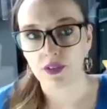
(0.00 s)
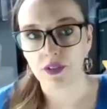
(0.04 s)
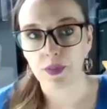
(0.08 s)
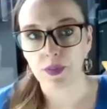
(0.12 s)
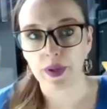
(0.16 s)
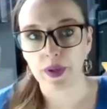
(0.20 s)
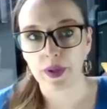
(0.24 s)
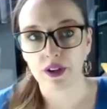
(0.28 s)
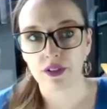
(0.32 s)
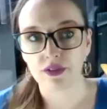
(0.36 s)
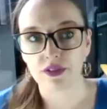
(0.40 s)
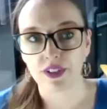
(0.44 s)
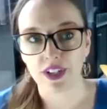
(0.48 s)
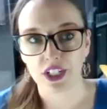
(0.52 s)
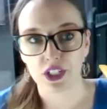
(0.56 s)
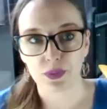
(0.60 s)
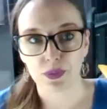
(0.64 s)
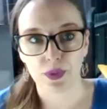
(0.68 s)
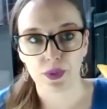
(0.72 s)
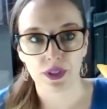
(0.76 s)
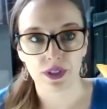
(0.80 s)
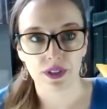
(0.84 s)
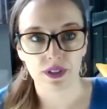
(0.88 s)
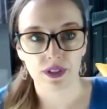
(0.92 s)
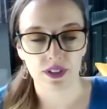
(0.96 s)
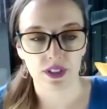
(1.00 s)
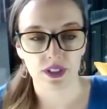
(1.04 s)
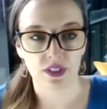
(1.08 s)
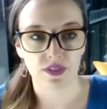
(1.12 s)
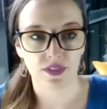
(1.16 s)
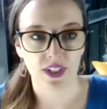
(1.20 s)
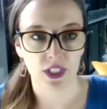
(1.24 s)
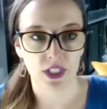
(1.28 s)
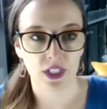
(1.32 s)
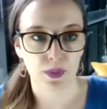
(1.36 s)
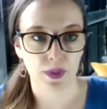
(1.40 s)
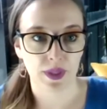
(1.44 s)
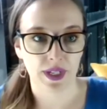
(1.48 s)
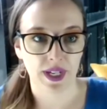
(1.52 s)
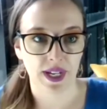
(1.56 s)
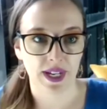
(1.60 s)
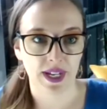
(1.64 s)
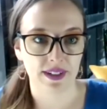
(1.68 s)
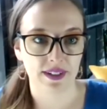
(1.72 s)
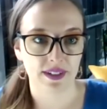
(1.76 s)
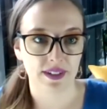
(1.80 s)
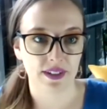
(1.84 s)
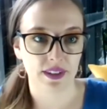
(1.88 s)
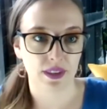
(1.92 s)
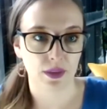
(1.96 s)
have to be on Facebook because Facebook
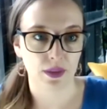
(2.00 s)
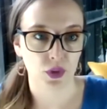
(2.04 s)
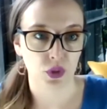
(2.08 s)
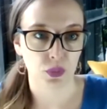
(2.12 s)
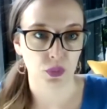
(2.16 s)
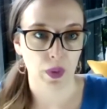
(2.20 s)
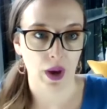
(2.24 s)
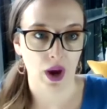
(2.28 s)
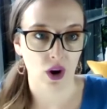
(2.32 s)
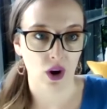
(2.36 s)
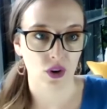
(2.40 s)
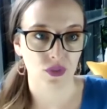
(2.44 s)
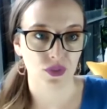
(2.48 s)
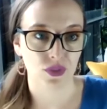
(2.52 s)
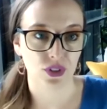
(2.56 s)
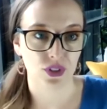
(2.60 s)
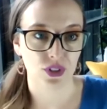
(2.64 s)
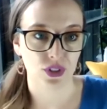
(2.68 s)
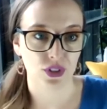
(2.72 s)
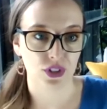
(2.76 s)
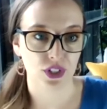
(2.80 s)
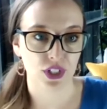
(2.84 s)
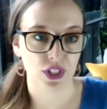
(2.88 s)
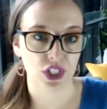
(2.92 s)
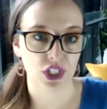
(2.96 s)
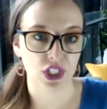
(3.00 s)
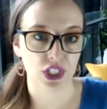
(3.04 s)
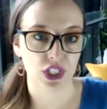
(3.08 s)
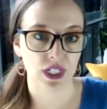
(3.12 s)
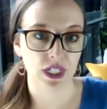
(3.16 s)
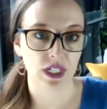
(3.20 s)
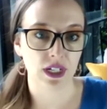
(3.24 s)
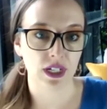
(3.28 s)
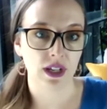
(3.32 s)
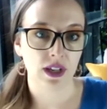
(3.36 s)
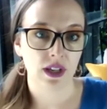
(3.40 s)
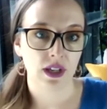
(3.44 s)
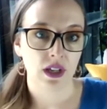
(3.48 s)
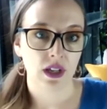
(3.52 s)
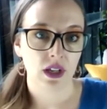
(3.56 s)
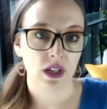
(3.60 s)
has the most powerful search engine.